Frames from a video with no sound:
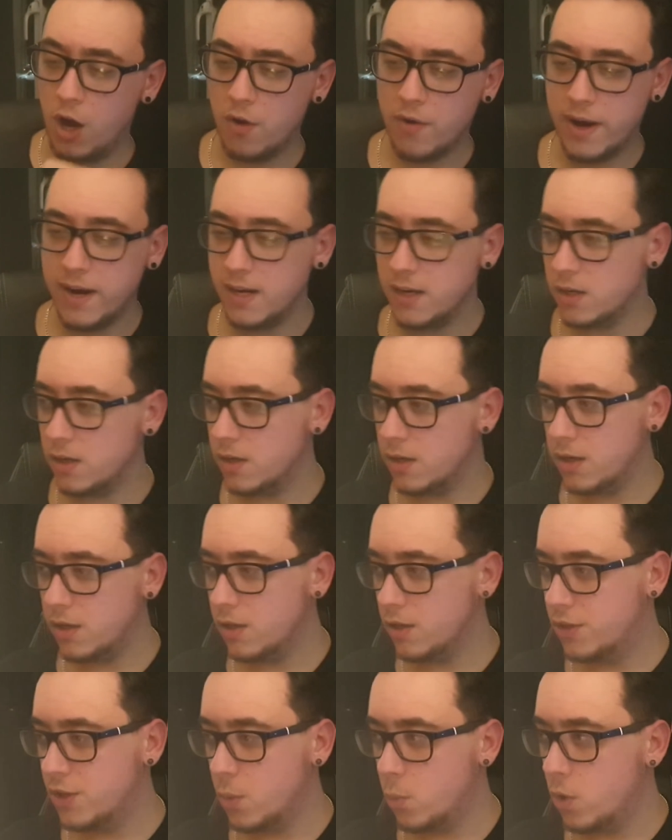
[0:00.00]
alright,
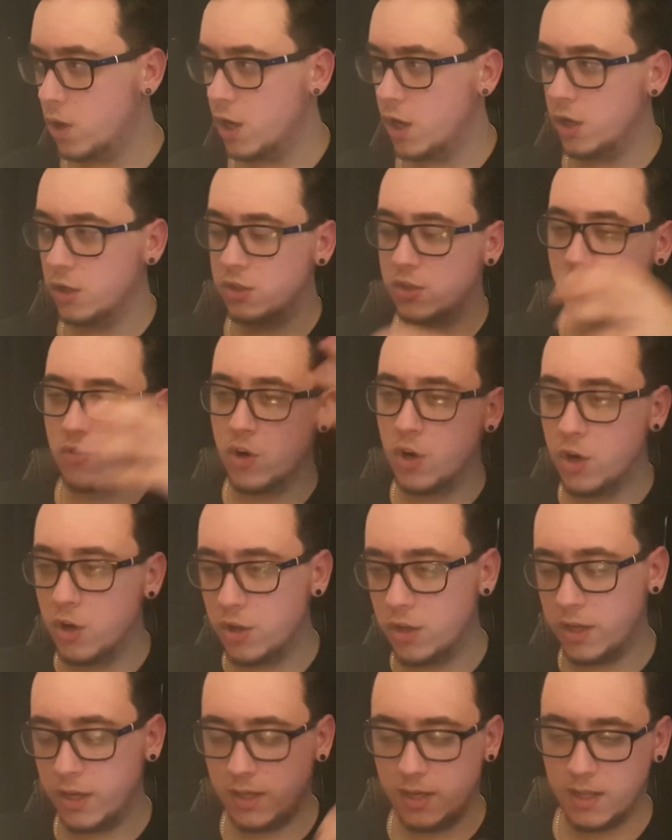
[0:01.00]
the world
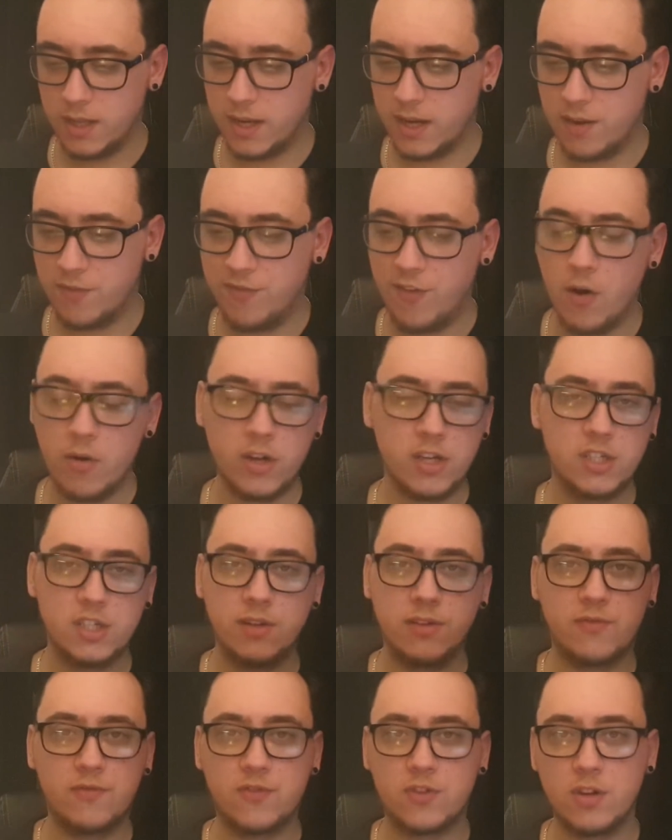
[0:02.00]
grows, like a
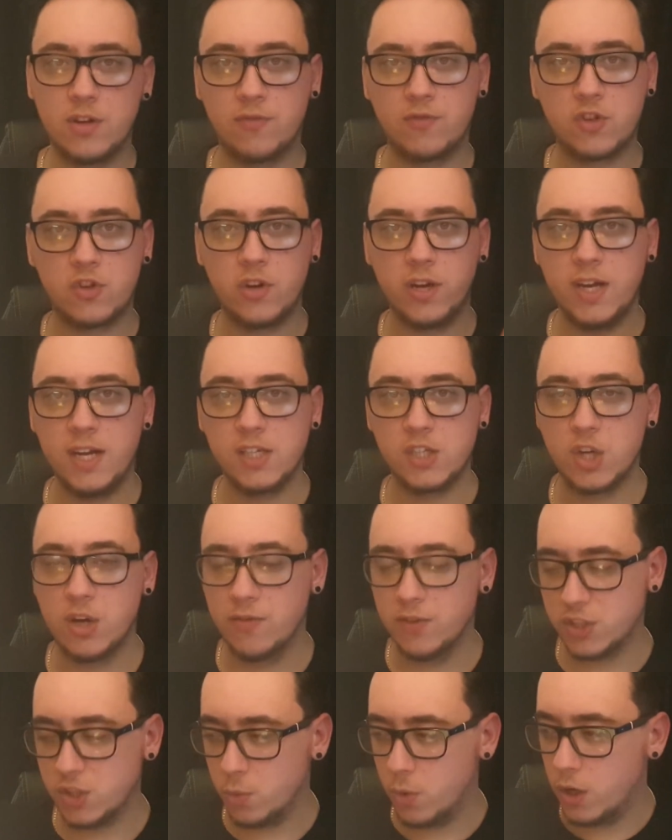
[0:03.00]
forest of trees
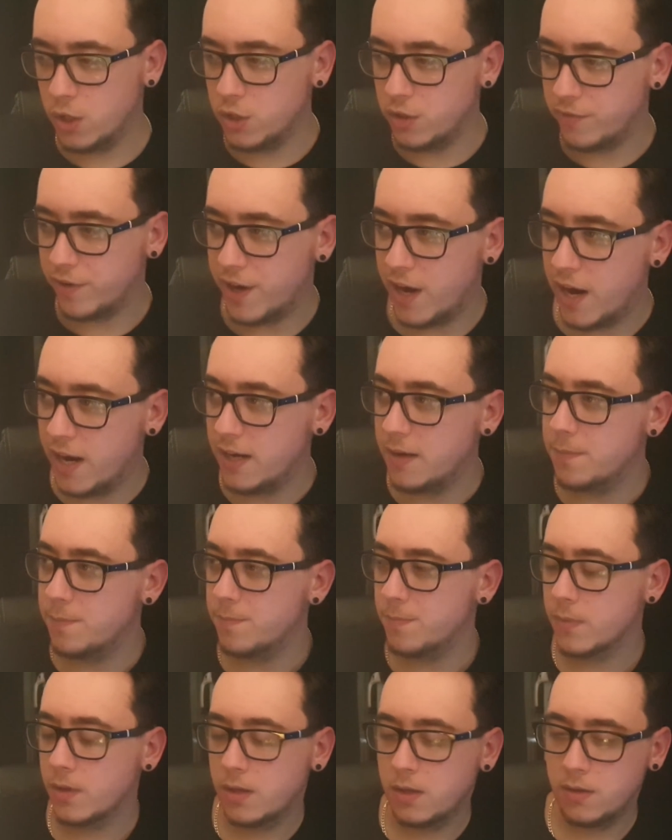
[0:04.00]
covers the world overnight.
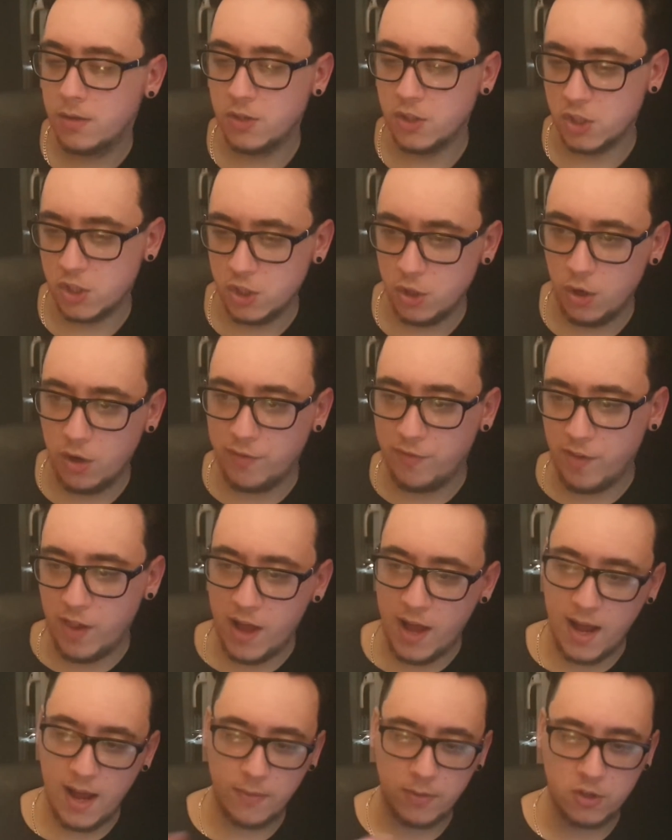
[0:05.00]
There's a solar
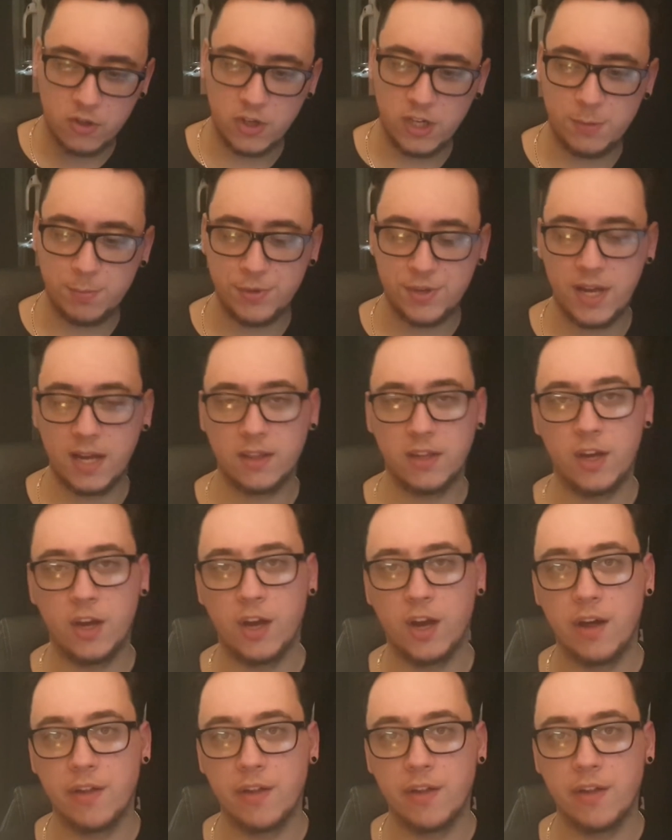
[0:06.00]
flare, the trees protect the